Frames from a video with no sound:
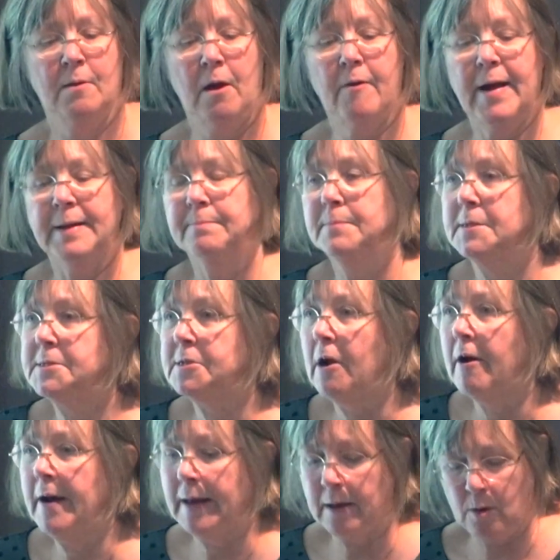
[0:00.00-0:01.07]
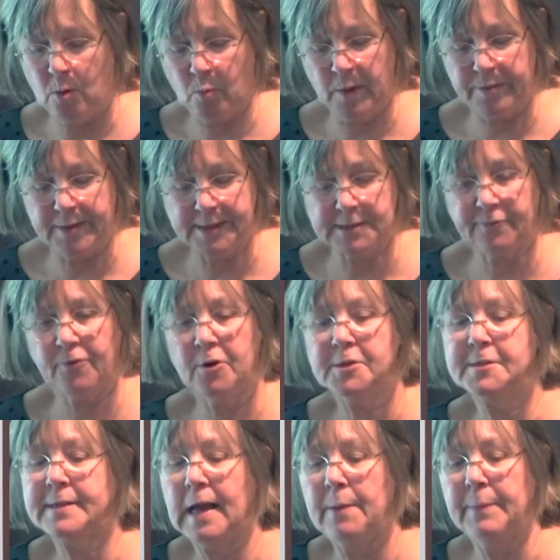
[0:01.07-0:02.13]
All right, starting with this
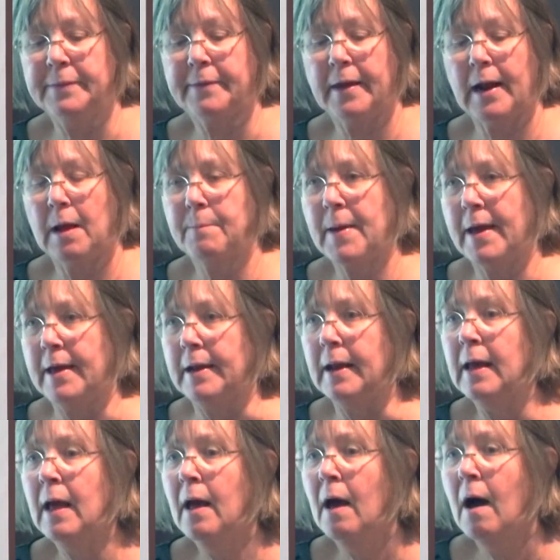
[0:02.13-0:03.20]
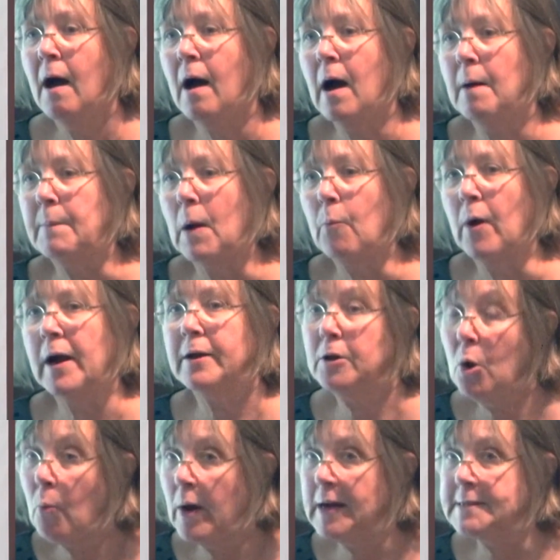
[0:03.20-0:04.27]
first statement that I made. I
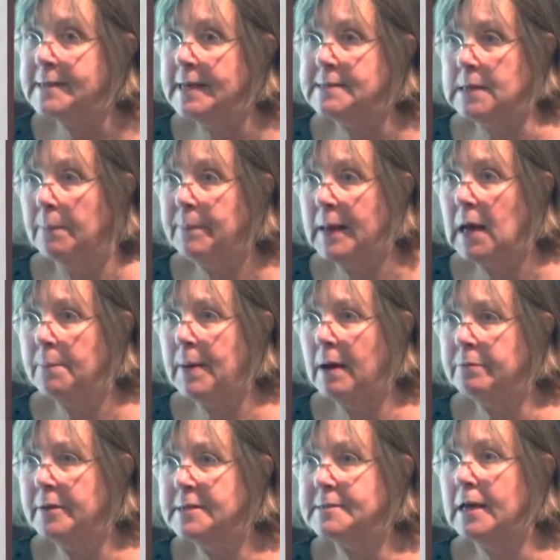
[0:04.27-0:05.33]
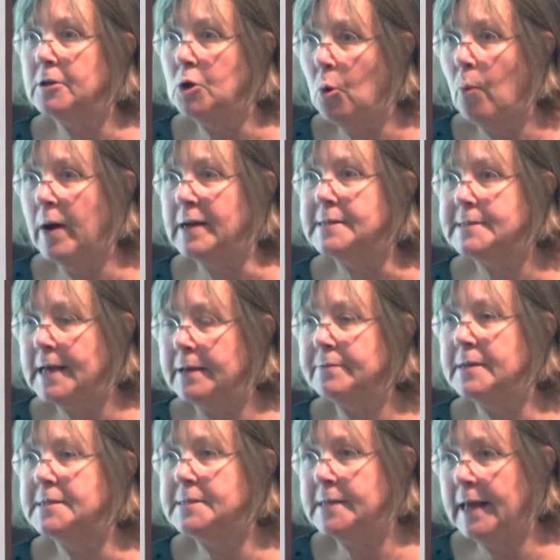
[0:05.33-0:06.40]
do want to say something about this. I do want to set
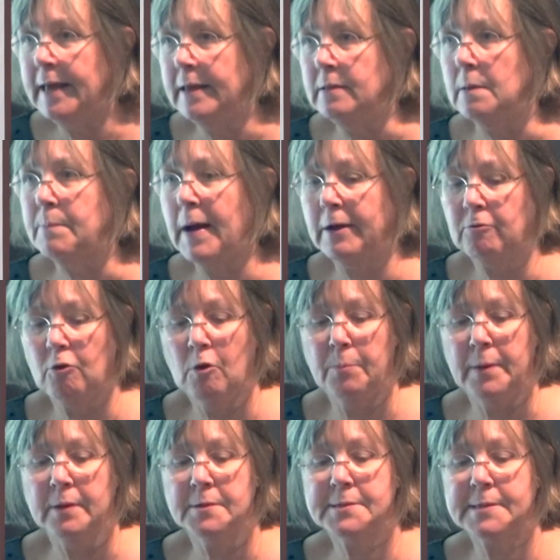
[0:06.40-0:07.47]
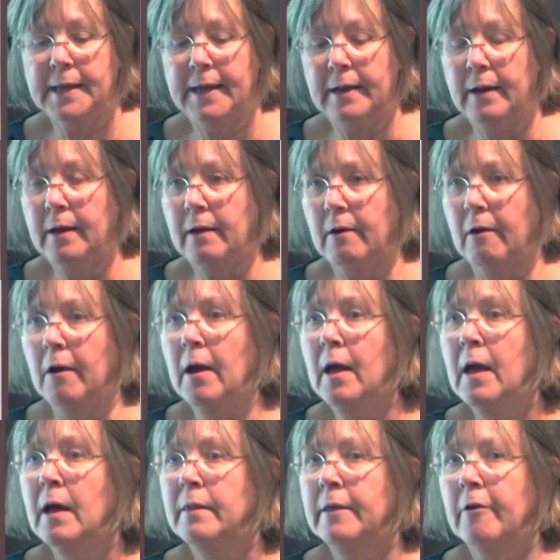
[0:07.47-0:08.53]
the scene, the microbial scene here.
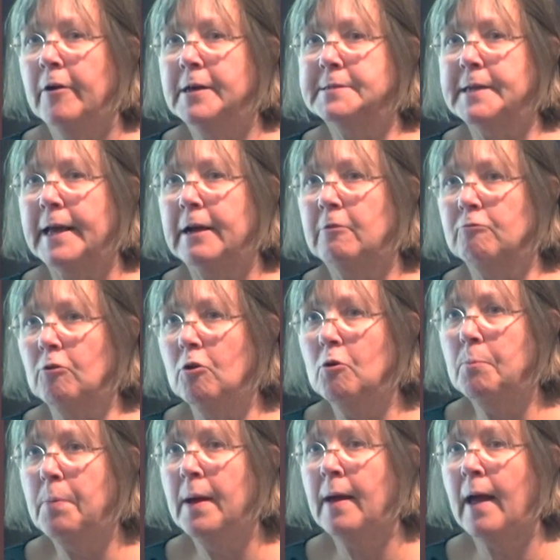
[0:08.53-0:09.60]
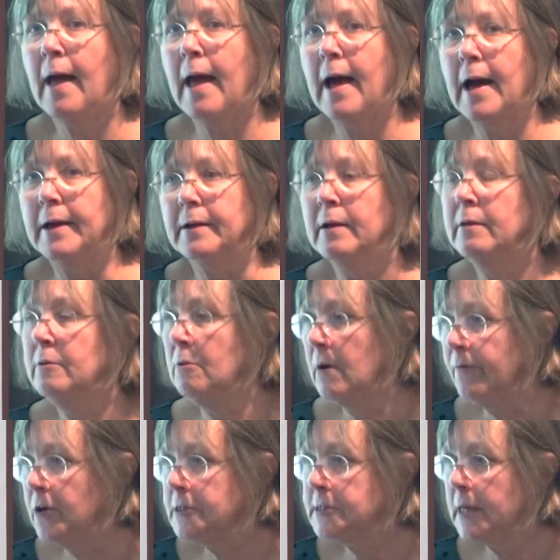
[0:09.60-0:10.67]
There is a group at
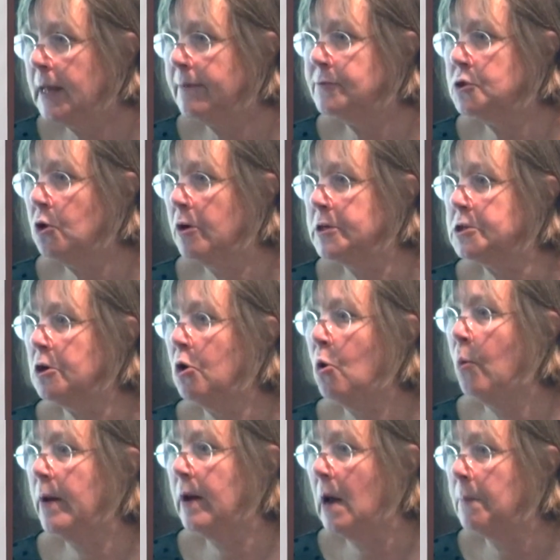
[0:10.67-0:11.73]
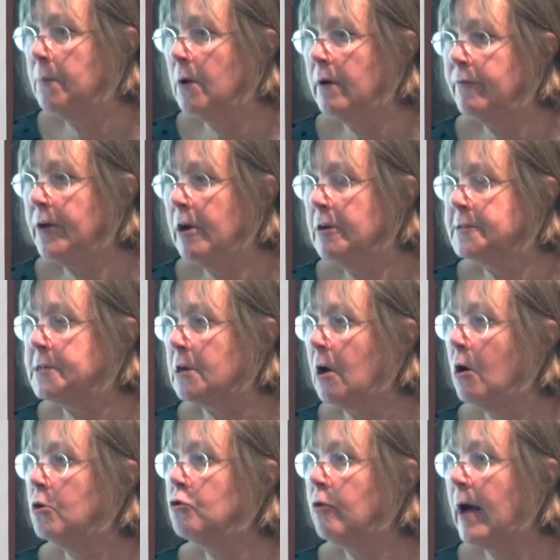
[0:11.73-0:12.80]
University of Georgia who a number of years
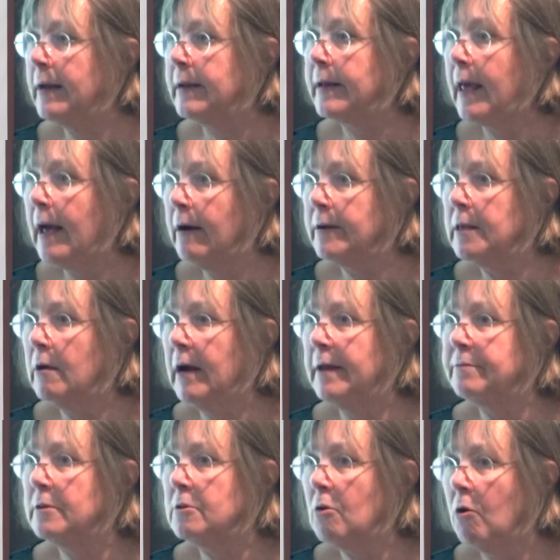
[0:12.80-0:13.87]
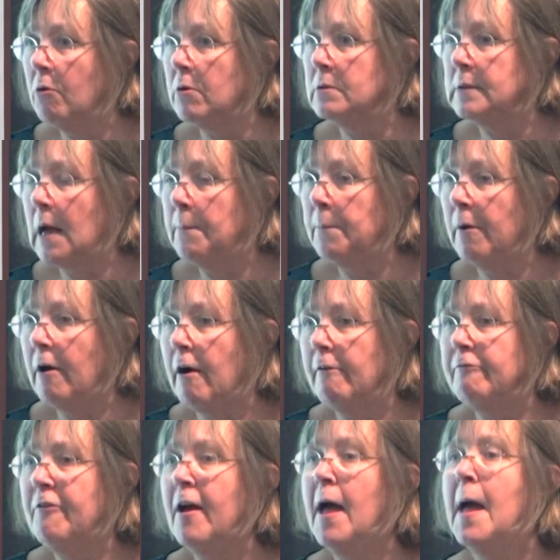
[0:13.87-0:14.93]
ago tried to calculate the total number
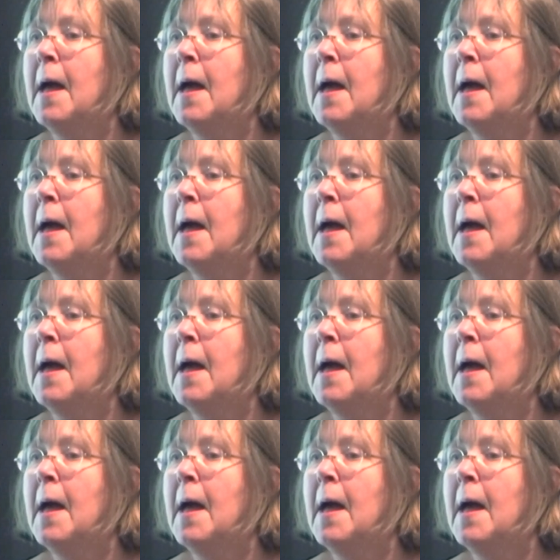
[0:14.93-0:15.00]
of